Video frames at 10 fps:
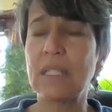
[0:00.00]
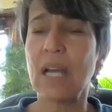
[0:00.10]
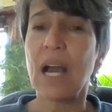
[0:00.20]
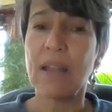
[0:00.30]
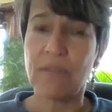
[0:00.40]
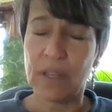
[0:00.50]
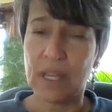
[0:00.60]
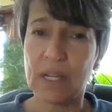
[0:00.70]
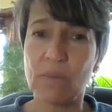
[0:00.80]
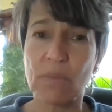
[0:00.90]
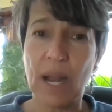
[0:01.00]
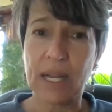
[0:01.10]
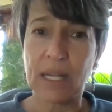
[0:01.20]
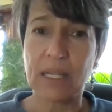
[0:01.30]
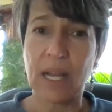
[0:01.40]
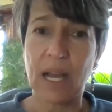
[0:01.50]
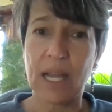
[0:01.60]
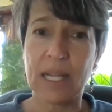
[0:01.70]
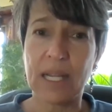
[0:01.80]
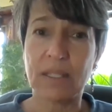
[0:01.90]
dive in and
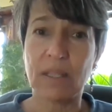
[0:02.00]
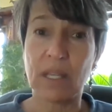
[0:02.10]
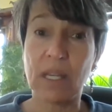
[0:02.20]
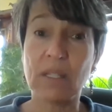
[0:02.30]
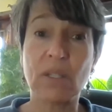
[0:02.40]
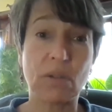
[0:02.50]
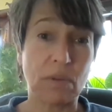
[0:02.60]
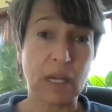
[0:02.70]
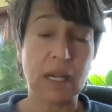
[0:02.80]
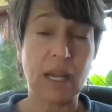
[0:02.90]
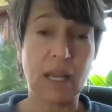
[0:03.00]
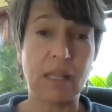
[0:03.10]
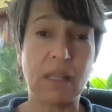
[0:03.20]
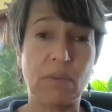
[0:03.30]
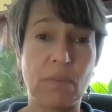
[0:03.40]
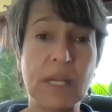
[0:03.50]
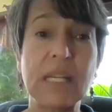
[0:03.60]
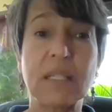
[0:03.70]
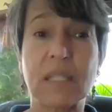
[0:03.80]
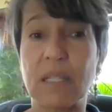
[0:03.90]
recognize the history and the
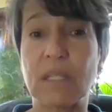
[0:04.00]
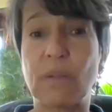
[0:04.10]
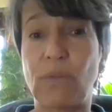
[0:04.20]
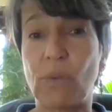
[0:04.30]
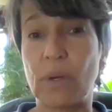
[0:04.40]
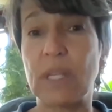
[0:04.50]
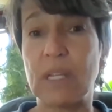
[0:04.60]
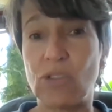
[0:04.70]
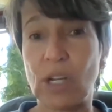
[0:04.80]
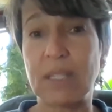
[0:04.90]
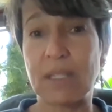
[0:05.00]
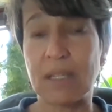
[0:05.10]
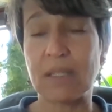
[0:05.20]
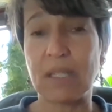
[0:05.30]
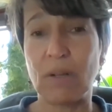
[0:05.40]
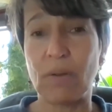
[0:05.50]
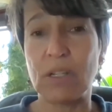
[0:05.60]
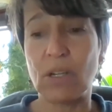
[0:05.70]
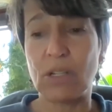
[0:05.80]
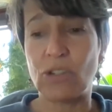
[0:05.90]
reasons for the injustice. You
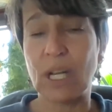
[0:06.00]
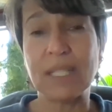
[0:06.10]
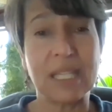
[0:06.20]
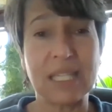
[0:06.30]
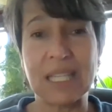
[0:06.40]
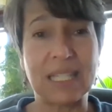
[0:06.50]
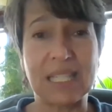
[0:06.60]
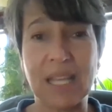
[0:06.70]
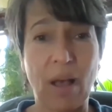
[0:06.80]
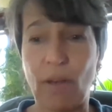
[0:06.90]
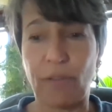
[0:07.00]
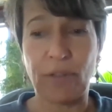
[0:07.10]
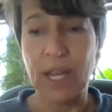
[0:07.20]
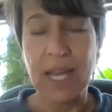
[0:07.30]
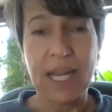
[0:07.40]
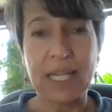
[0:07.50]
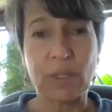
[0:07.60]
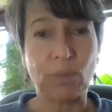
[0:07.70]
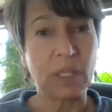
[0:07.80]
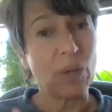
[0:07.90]
know, justice itself
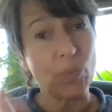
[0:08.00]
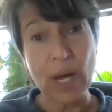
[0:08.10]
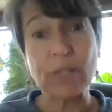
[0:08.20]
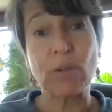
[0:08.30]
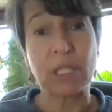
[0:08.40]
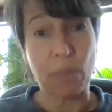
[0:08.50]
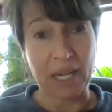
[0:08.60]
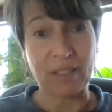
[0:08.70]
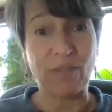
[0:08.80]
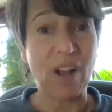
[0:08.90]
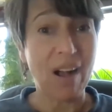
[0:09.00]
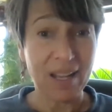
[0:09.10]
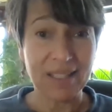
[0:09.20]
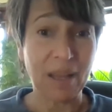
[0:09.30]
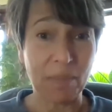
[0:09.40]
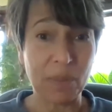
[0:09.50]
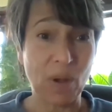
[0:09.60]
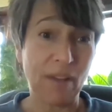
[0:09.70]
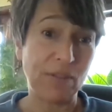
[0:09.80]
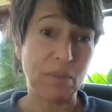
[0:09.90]
is really a retrospective concept.
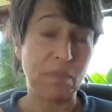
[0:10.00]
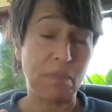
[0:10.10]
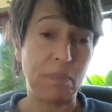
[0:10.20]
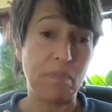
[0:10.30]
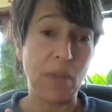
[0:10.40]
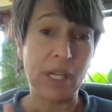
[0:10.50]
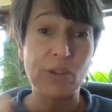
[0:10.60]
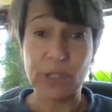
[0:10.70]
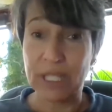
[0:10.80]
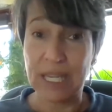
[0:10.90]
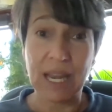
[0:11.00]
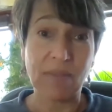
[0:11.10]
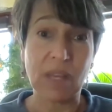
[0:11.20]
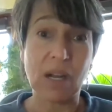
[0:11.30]
You have to understand that